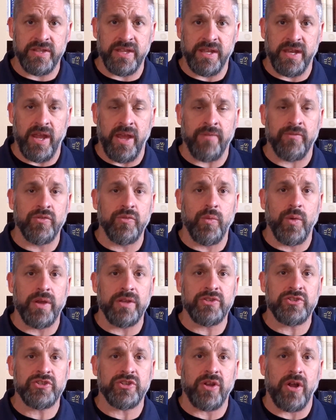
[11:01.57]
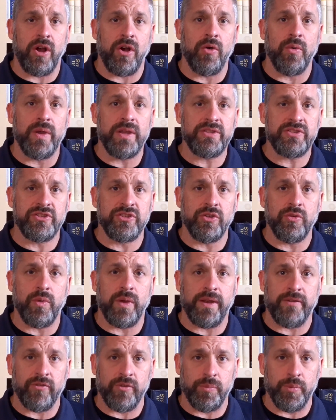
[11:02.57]
that everyone should always do
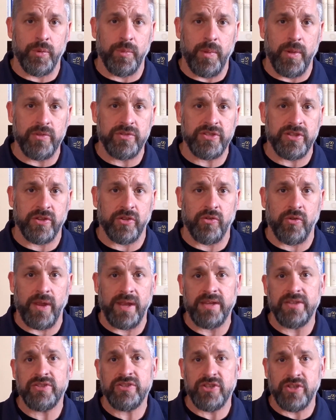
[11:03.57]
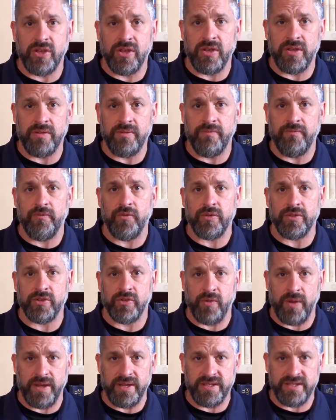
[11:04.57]
whatever promotes the greatest good for the
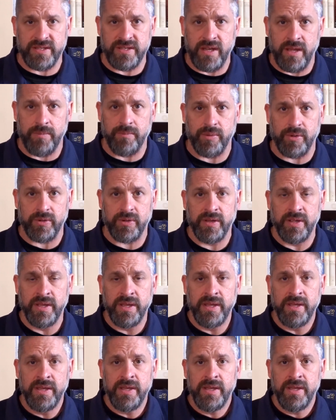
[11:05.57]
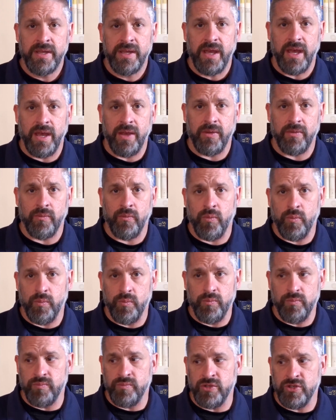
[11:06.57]
greatest number.
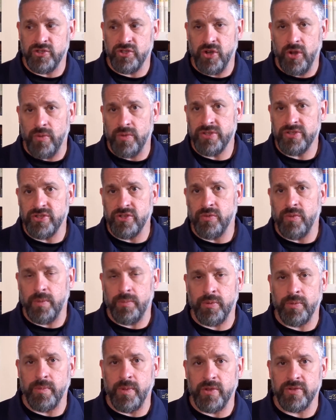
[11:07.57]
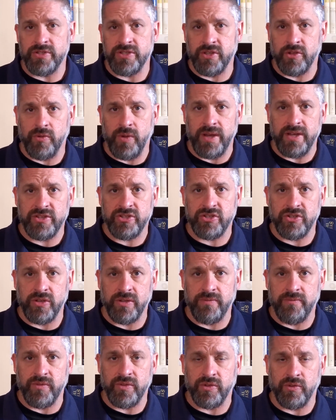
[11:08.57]
You should always do what promotes the greatest
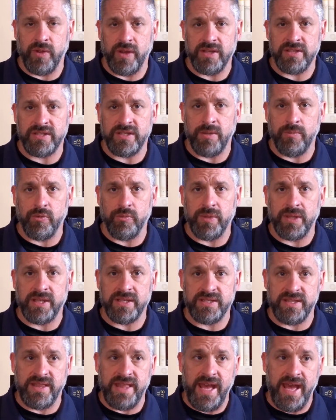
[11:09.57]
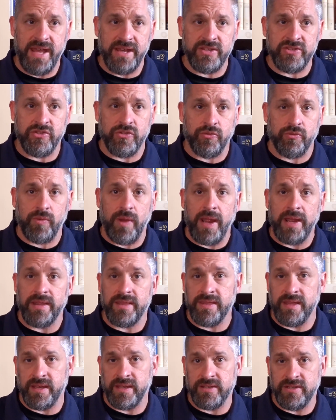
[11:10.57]
good for the greatest number because that is the right
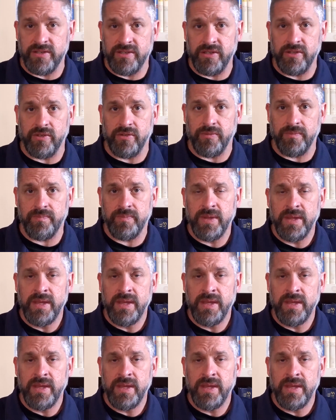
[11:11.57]
thing to do.